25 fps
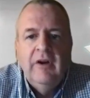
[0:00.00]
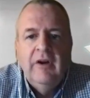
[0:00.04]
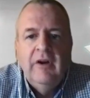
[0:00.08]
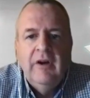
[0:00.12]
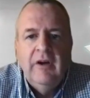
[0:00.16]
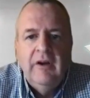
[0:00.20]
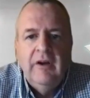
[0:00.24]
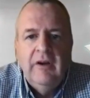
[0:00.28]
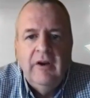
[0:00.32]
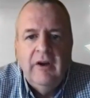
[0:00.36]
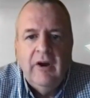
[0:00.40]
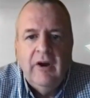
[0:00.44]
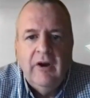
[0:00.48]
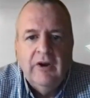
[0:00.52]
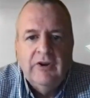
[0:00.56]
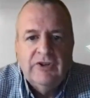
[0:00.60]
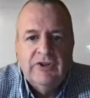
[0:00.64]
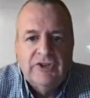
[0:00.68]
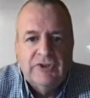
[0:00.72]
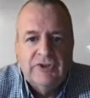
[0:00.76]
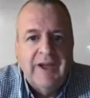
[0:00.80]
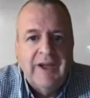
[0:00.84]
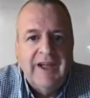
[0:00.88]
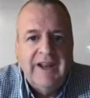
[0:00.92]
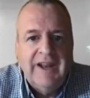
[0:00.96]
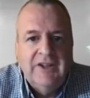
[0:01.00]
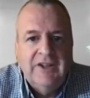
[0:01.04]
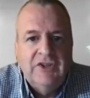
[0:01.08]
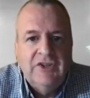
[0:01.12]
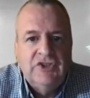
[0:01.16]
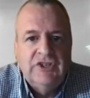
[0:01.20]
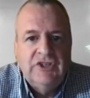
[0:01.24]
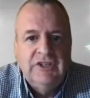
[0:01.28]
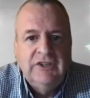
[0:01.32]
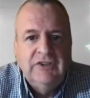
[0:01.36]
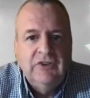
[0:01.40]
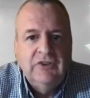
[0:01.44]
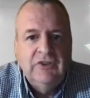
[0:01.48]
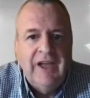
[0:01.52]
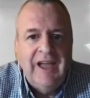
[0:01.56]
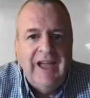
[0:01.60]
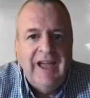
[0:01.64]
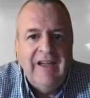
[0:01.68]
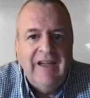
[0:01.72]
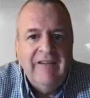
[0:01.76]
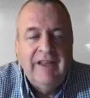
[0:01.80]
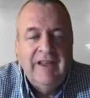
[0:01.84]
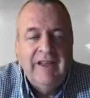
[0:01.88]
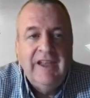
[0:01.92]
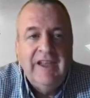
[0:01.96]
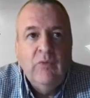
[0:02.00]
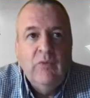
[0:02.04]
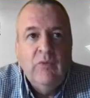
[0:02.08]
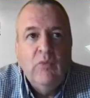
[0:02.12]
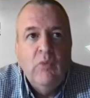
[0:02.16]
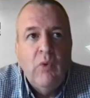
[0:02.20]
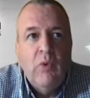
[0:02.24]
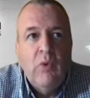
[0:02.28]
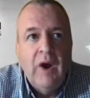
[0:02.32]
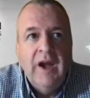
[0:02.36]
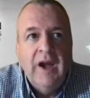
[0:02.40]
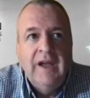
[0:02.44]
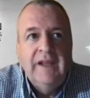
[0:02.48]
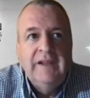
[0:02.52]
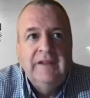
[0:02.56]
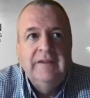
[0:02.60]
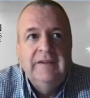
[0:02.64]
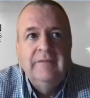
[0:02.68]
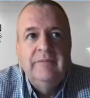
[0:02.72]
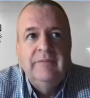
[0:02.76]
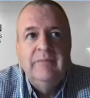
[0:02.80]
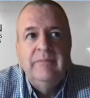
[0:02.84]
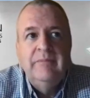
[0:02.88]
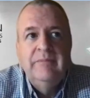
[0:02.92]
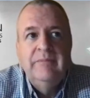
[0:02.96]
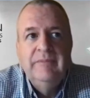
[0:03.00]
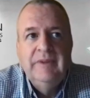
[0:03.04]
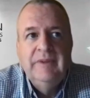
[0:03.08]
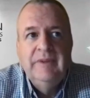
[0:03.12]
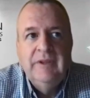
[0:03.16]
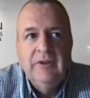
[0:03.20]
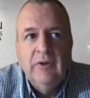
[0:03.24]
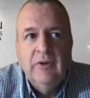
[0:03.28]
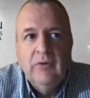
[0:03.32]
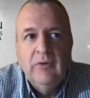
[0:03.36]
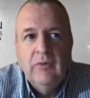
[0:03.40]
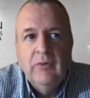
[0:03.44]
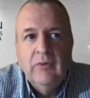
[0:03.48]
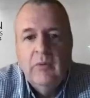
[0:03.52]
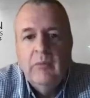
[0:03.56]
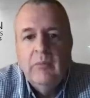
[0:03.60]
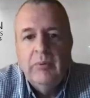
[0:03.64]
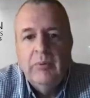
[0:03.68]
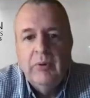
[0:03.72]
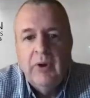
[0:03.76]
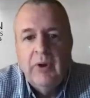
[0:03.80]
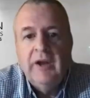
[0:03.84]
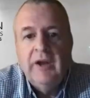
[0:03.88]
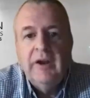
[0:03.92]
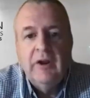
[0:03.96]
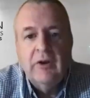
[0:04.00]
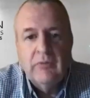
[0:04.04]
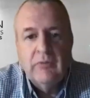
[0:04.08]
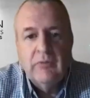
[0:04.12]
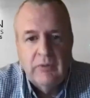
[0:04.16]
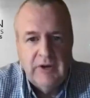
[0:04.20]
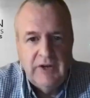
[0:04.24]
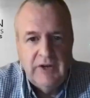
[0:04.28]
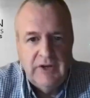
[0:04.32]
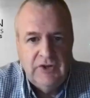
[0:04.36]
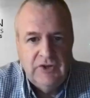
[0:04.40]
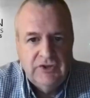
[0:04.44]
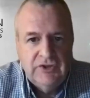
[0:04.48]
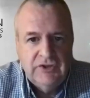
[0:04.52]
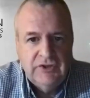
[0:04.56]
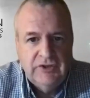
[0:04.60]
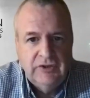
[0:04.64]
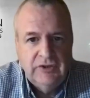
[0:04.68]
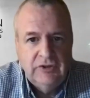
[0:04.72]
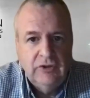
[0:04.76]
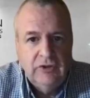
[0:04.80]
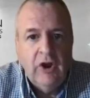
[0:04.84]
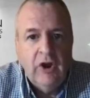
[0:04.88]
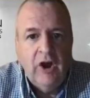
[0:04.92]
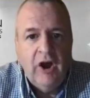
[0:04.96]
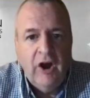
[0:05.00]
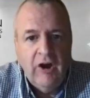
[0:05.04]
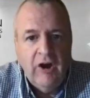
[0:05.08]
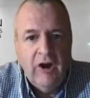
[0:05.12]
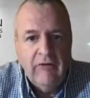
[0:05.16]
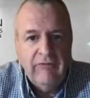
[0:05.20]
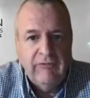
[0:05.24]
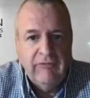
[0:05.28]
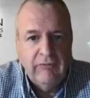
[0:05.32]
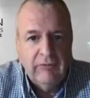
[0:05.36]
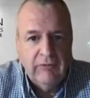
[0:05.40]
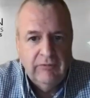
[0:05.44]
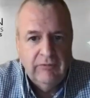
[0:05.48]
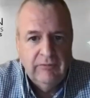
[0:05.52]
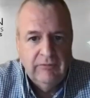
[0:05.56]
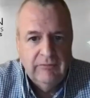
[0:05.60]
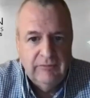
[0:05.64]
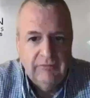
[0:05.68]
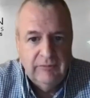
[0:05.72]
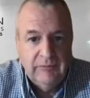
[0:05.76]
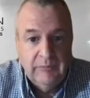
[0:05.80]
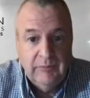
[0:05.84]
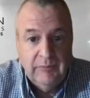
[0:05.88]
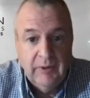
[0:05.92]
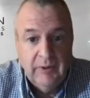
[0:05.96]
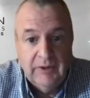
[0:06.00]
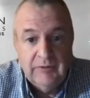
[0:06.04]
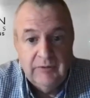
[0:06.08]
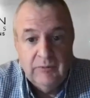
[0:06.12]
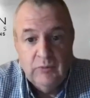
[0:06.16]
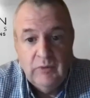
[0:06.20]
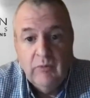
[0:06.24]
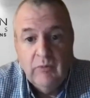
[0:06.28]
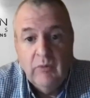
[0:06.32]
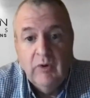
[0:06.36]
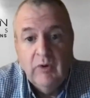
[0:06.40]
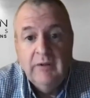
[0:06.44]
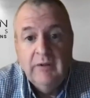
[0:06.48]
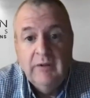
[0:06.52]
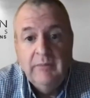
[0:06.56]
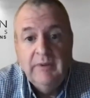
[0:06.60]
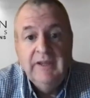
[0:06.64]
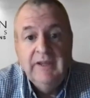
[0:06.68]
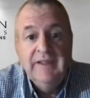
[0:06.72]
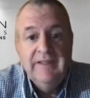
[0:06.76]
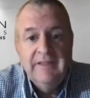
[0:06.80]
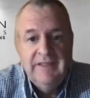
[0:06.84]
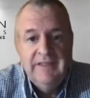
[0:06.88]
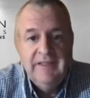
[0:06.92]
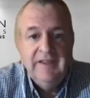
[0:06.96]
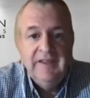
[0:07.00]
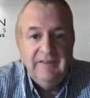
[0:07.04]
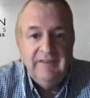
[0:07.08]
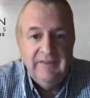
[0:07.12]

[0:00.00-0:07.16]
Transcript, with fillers: uh, our strategy to have a wide, you know, product range to offer. But we want to be the